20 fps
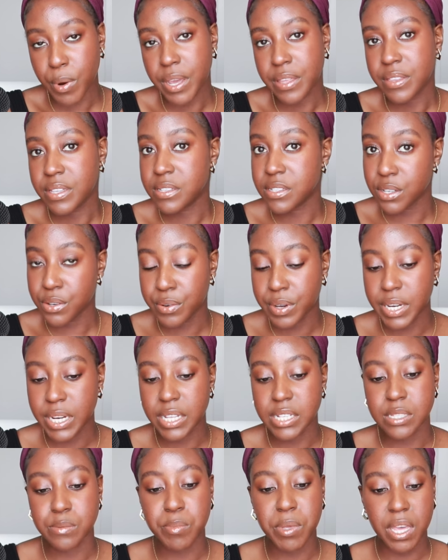incorporate these
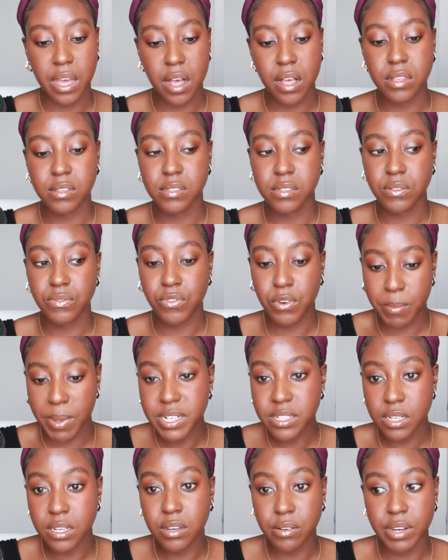ingredients because
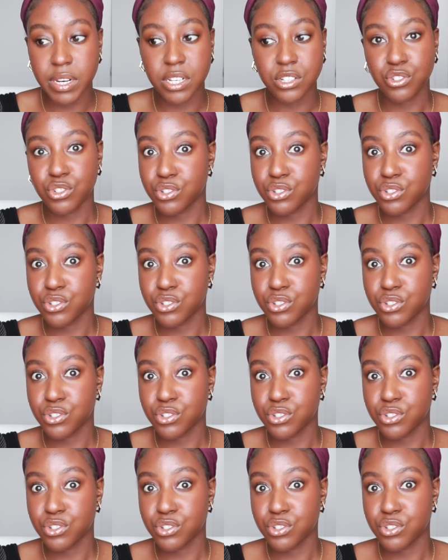fermented